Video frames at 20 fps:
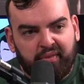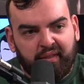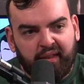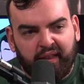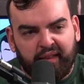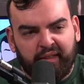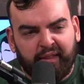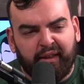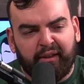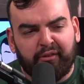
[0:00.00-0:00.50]

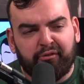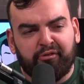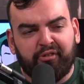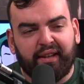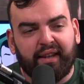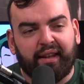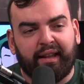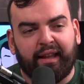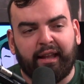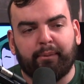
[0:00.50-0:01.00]
they have
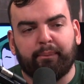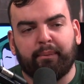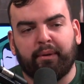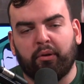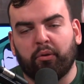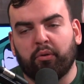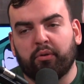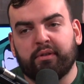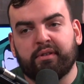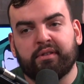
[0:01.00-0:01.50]
really kept me
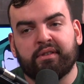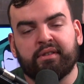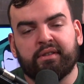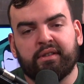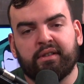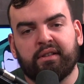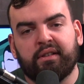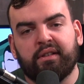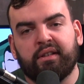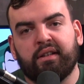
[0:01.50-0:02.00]
going,
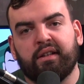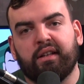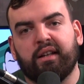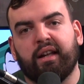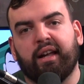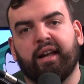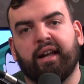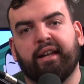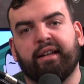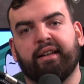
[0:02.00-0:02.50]

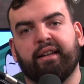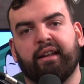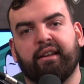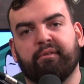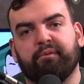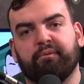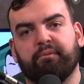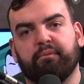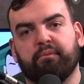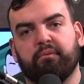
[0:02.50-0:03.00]
and
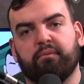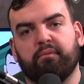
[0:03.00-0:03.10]
um,